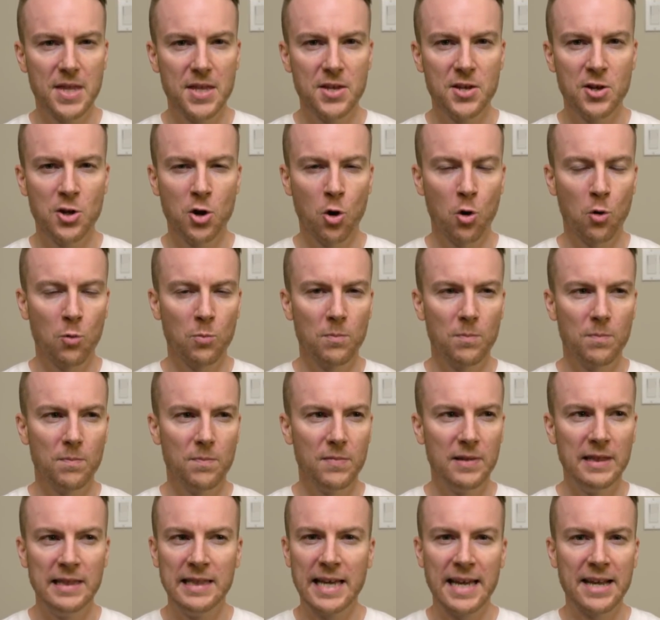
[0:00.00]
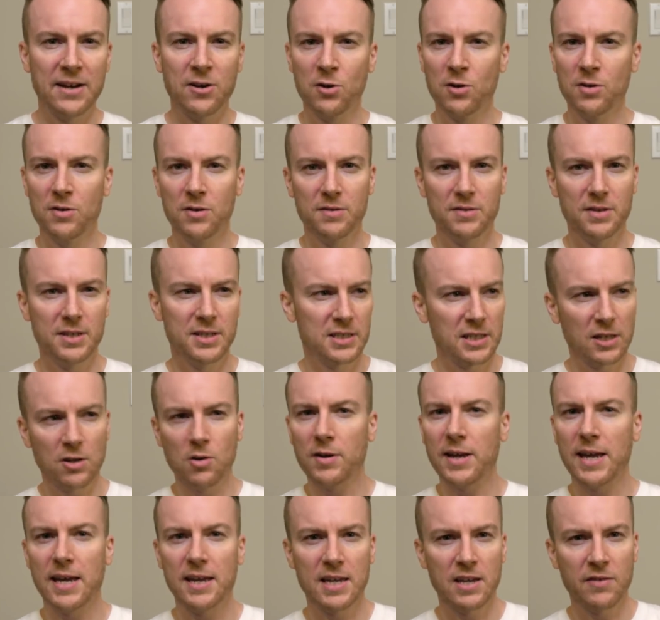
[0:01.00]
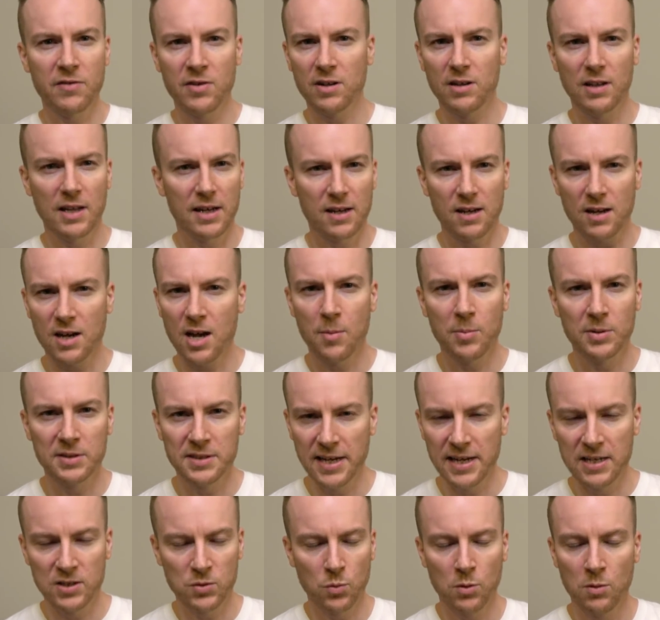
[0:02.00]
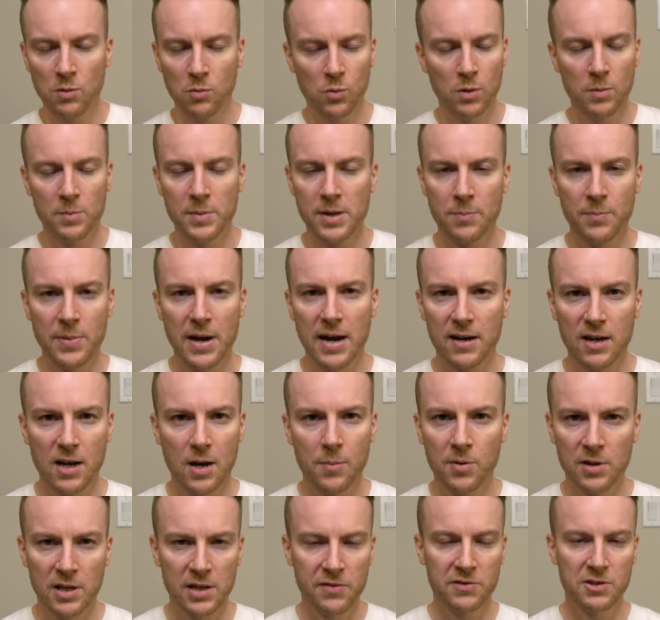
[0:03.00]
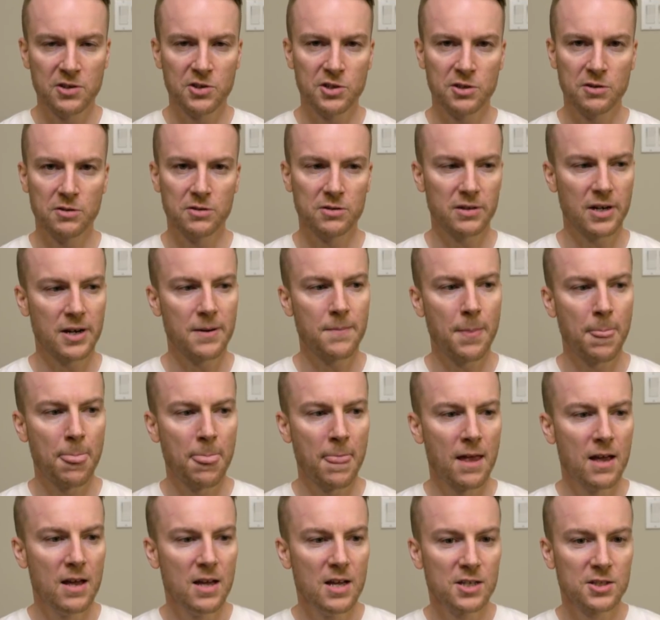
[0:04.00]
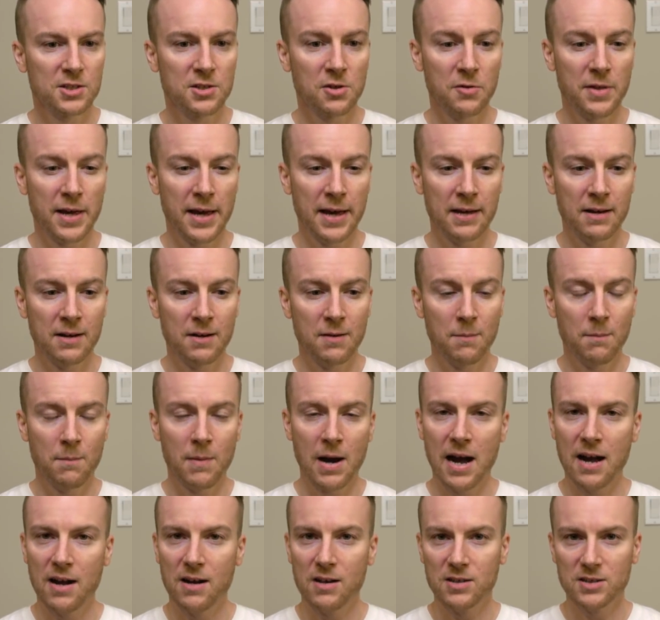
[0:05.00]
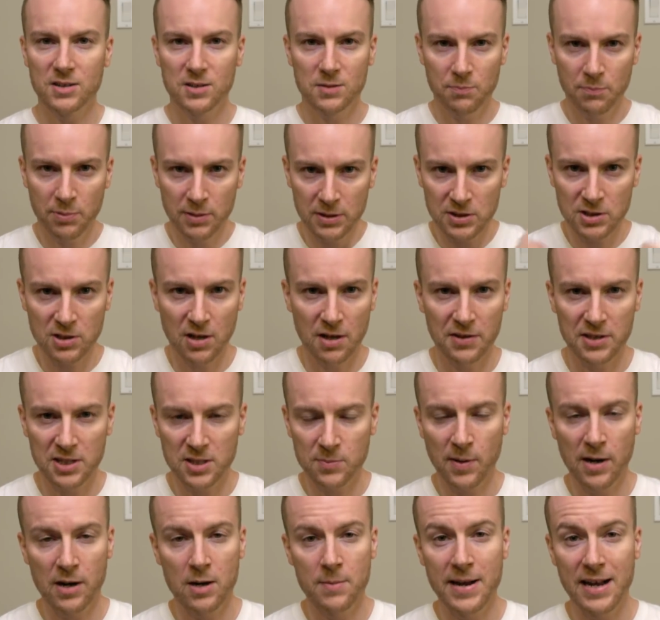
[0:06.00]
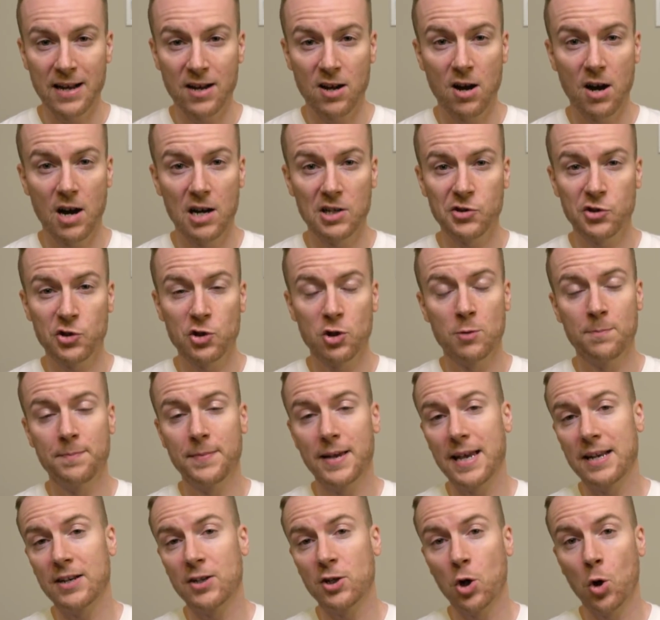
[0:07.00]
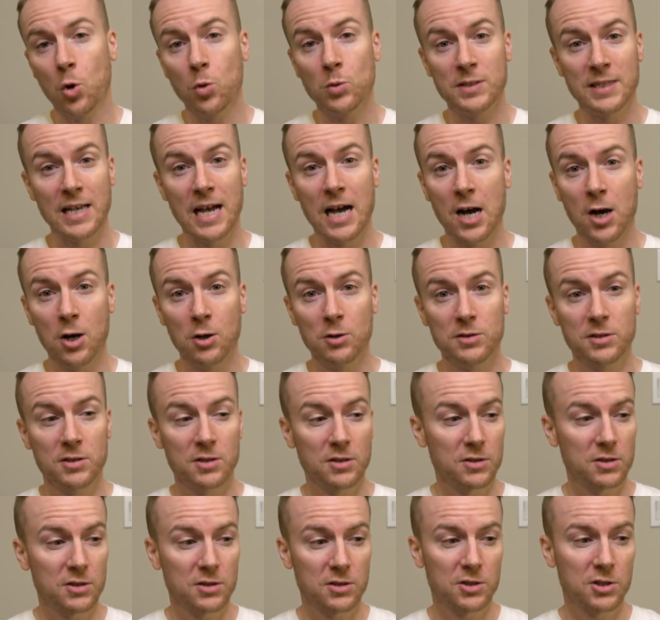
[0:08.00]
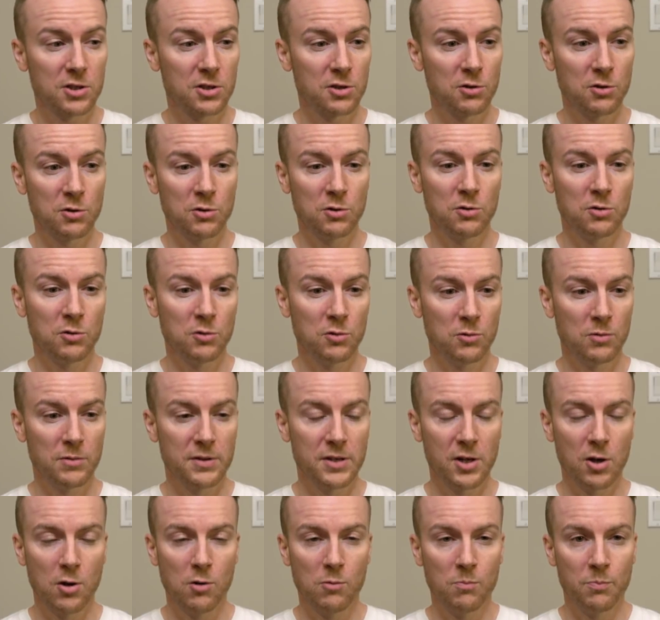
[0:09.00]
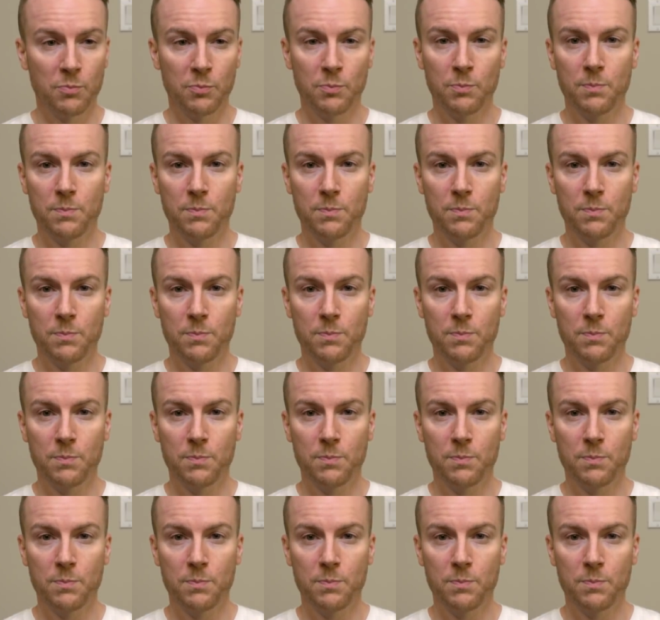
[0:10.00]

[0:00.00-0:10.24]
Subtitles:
later he's like, okay, give it like a couple days. We'll meet back up. I'll give you the shoes. Right. So then Miles puts on the Spider-Man costume and goes out to,